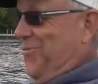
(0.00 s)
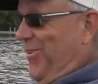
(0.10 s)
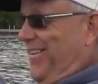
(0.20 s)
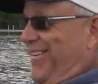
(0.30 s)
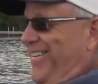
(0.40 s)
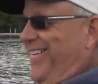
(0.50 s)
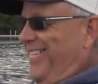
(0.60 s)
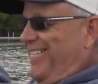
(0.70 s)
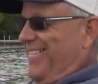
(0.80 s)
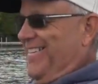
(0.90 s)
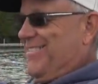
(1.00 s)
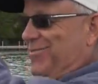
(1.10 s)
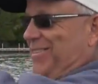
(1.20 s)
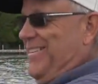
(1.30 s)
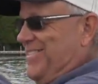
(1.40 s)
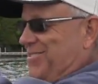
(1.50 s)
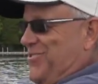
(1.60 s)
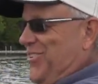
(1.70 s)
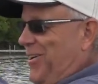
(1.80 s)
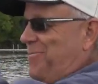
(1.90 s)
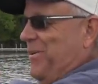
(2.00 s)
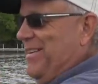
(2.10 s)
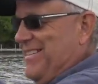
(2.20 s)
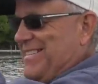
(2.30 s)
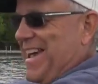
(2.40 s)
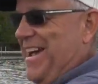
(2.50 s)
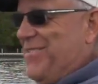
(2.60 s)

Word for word: cast around, fish our fish, and we don't have to mess